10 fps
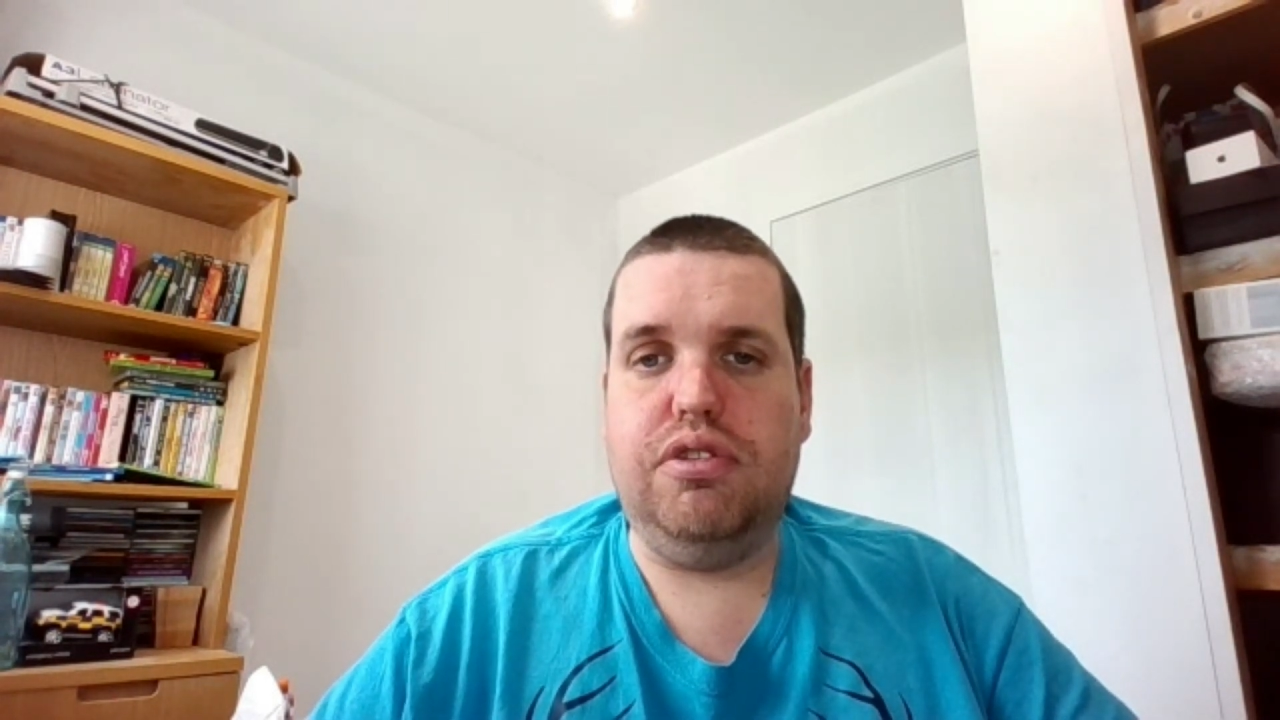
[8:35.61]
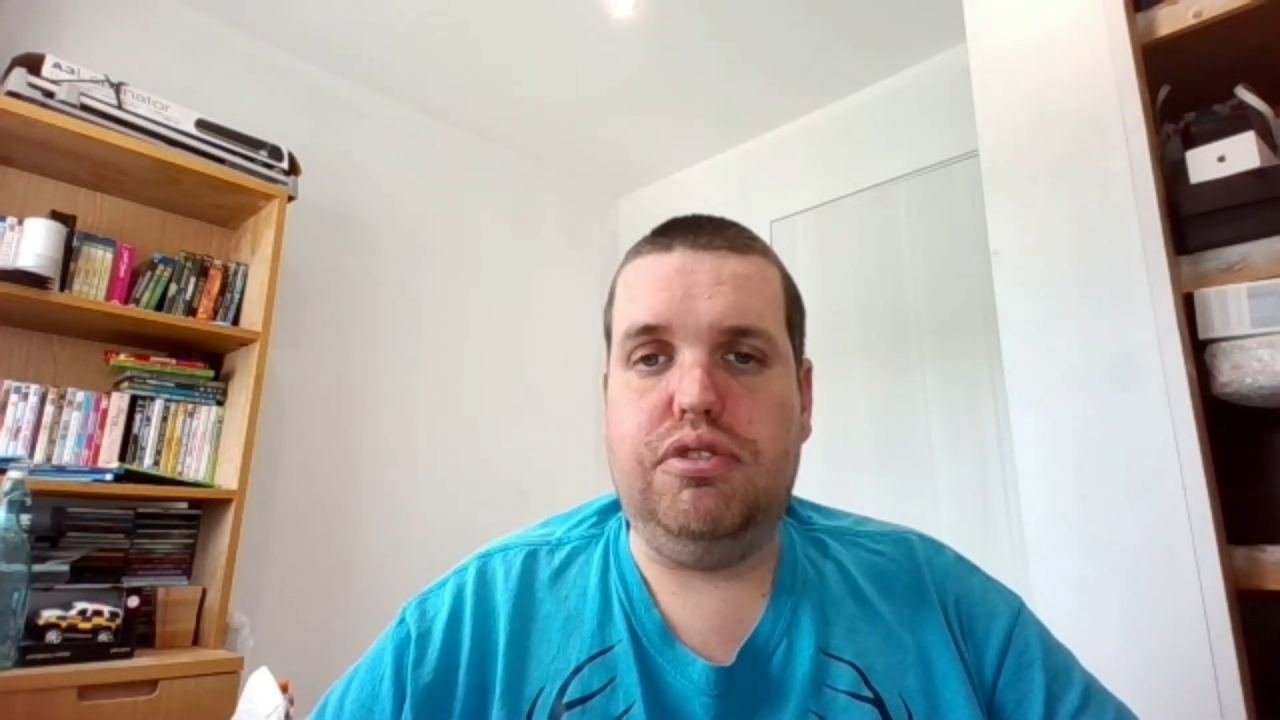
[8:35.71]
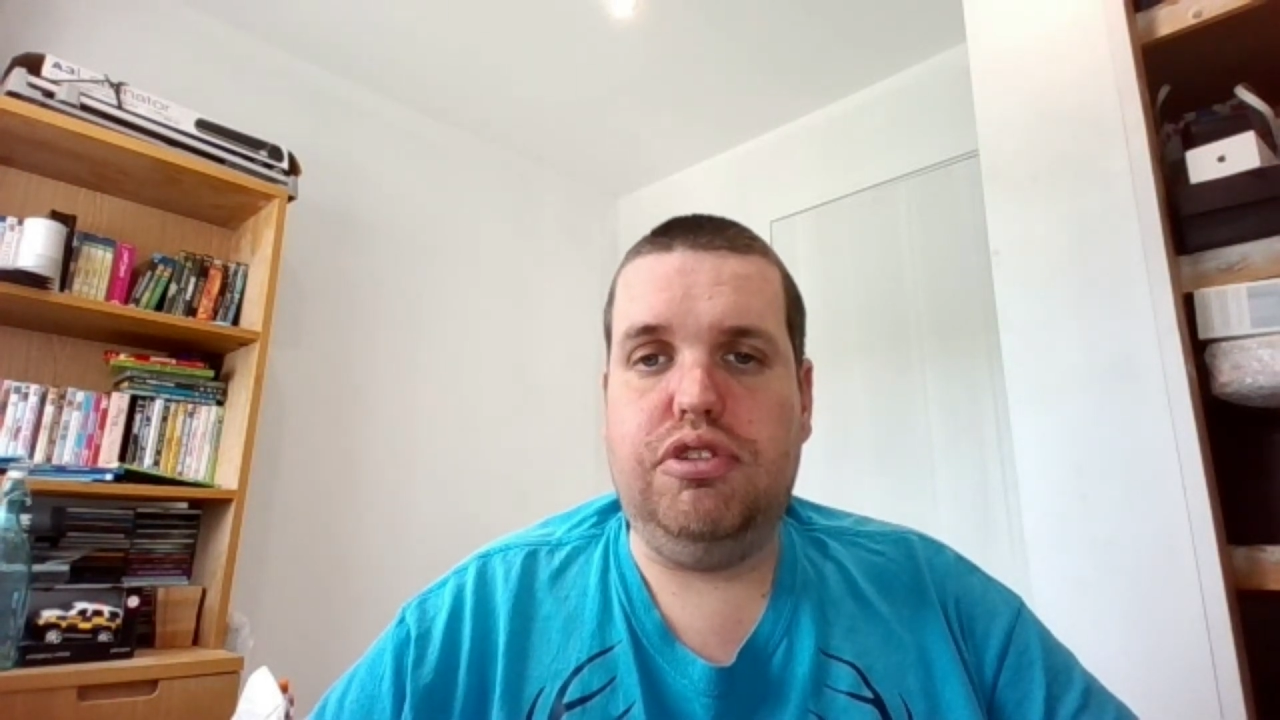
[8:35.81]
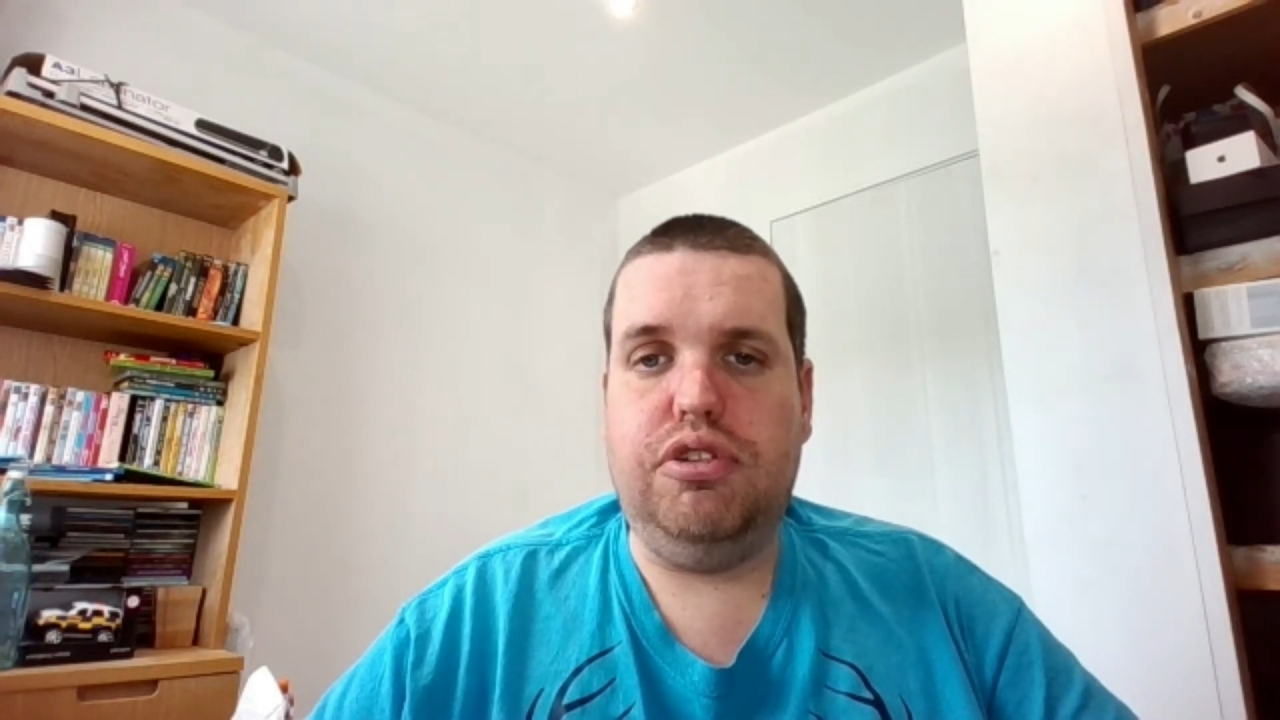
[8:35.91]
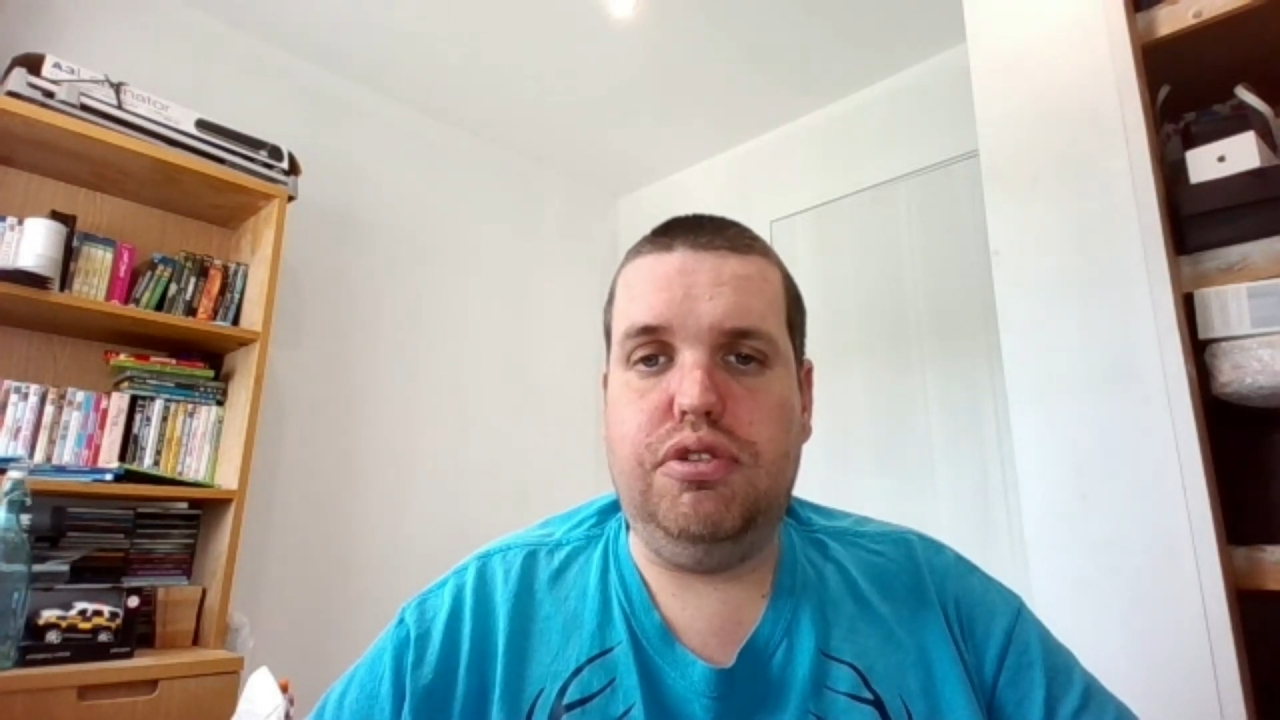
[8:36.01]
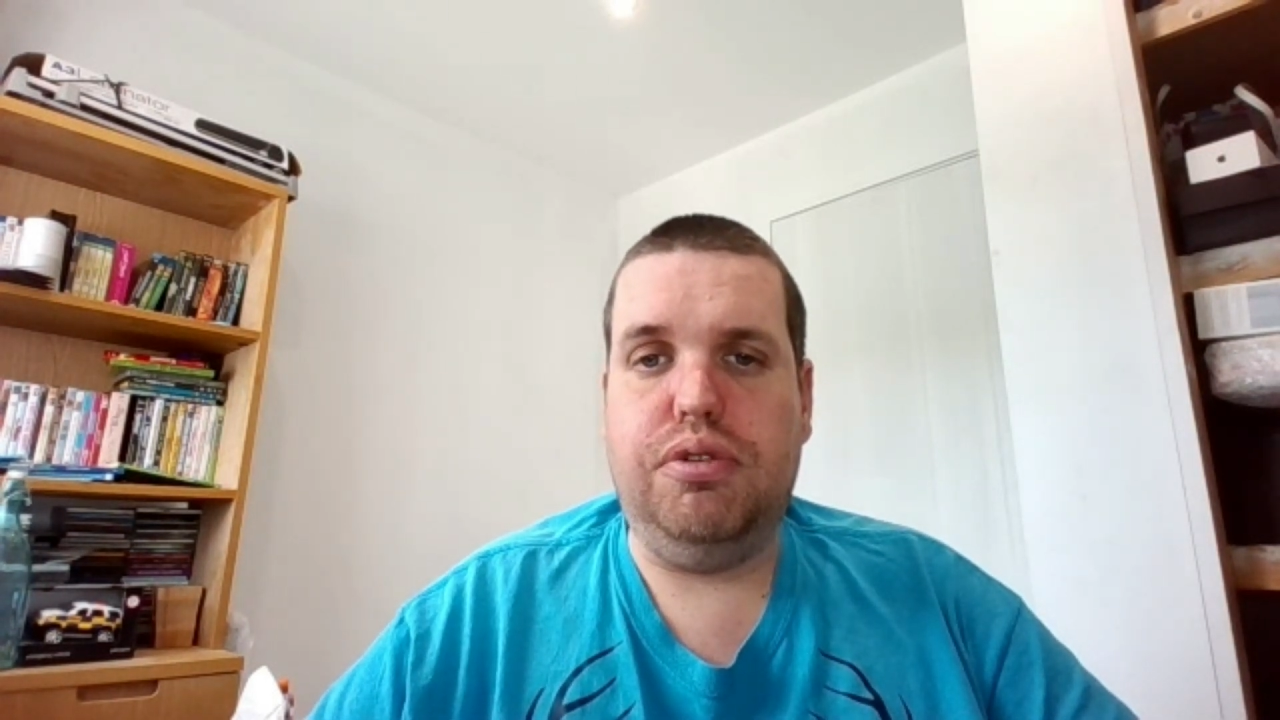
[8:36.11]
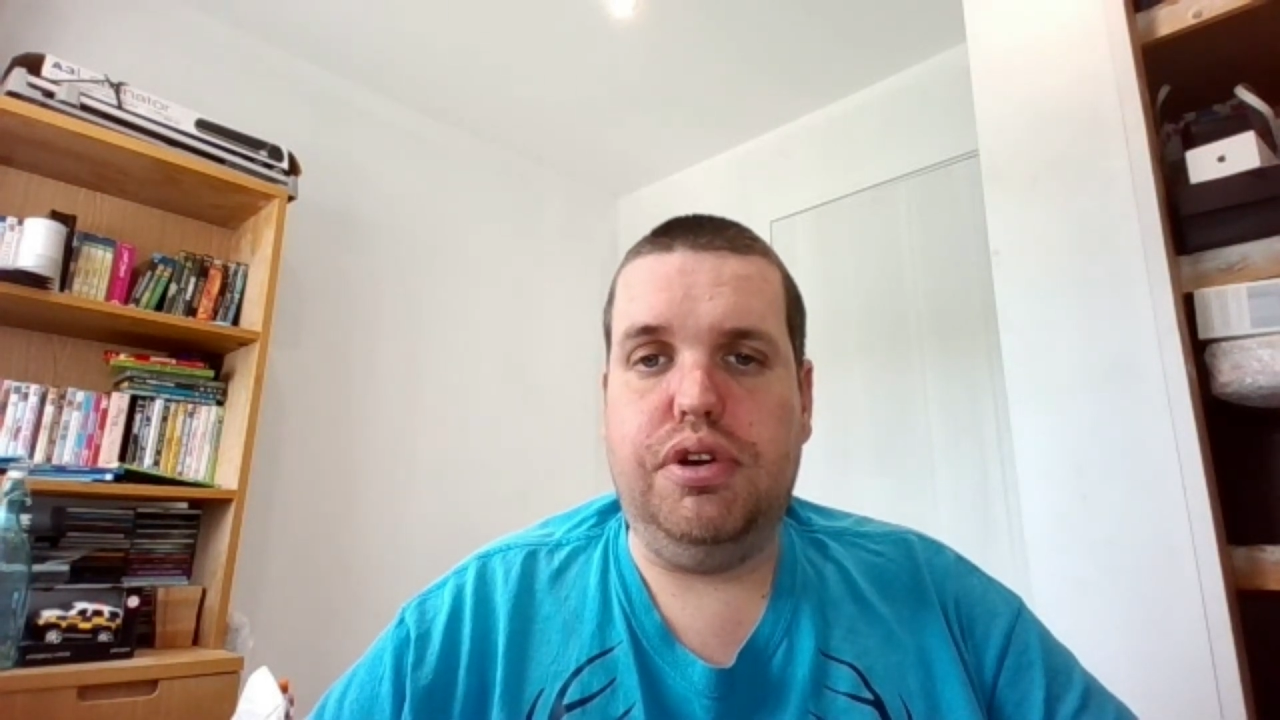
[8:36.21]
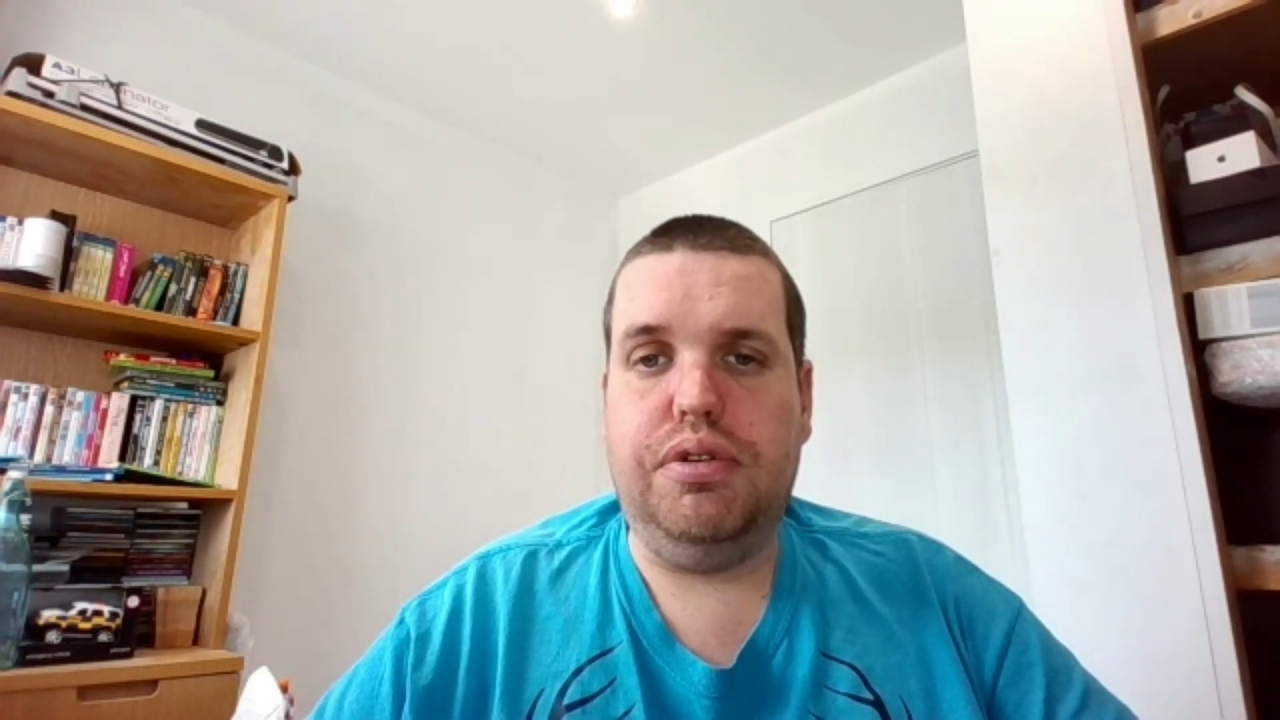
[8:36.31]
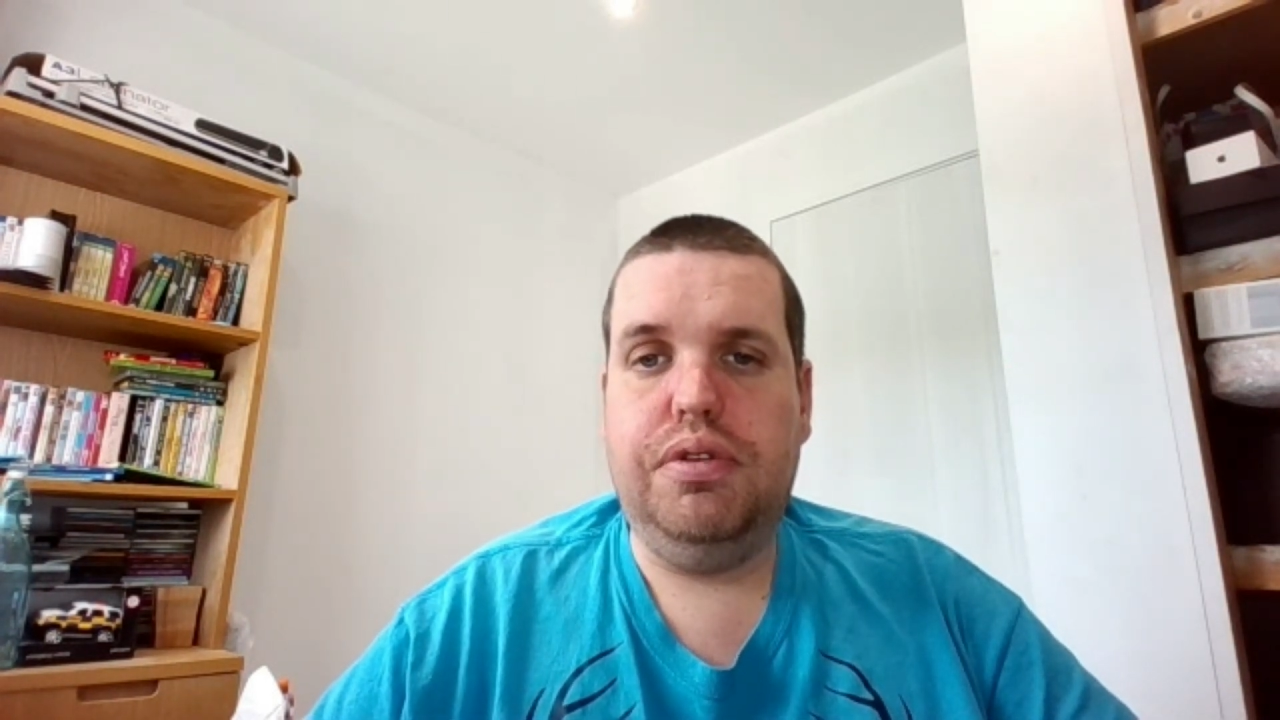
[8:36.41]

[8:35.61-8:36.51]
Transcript: tutorial.